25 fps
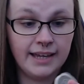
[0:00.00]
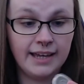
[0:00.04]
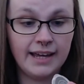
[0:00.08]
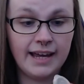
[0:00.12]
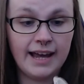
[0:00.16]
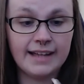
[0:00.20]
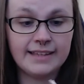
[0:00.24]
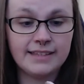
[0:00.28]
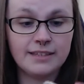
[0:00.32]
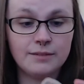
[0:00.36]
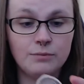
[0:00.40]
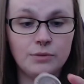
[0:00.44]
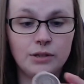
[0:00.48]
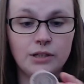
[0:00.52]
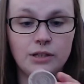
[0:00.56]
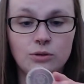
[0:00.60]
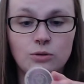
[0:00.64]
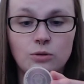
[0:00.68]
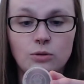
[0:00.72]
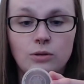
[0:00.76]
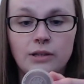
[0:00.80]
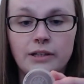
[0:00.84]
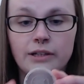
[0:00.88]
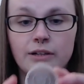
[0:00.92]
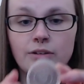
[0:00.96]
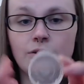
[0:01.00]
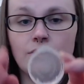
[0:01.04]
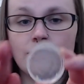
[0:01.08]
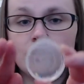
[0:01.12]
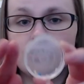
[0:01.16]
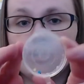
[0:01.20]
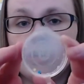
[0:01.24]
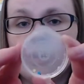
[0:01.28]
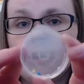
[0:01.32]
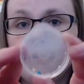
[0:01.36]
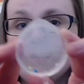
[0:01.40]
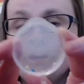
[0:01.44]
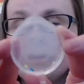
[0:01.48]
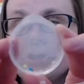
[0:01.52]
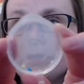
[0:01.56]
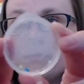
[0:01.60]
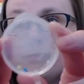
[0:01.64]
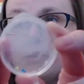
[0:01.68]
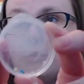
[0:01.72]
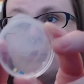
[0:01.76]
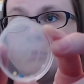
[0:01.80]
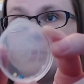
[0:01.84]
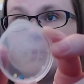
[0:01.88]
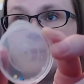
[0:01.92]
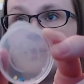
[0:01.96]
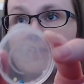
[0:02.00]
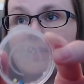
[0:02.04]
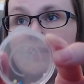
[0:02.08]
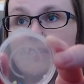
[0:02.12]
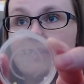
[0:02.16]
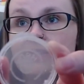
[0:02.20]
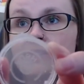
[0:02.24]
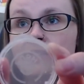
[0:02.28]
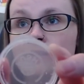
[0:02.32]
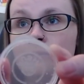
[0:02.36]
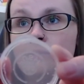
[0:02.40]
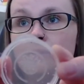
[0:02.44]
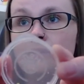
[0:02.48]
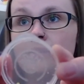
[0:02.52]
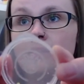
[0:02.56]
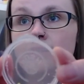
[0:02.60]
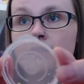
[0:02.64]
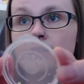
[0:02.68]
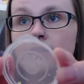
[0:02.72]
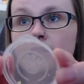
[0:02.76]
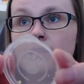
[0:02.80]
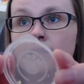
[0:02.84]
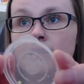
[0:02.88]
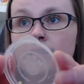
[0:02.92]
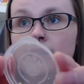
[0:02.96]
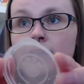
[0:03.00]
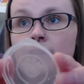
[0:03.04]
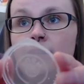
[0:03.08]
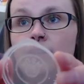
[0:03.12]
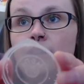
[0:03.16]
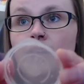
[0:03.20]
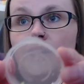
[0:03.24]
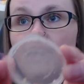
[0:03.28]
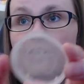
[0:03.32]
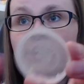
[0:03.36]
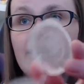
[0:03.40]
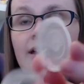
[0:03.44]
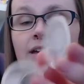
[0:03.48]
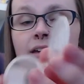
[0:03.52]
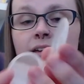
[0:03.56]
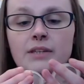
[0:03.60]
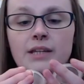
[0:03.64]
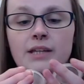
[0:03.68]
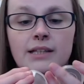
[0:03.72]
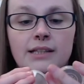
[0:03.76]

Had some really cool glitter on top. You can probably see some in the lid there.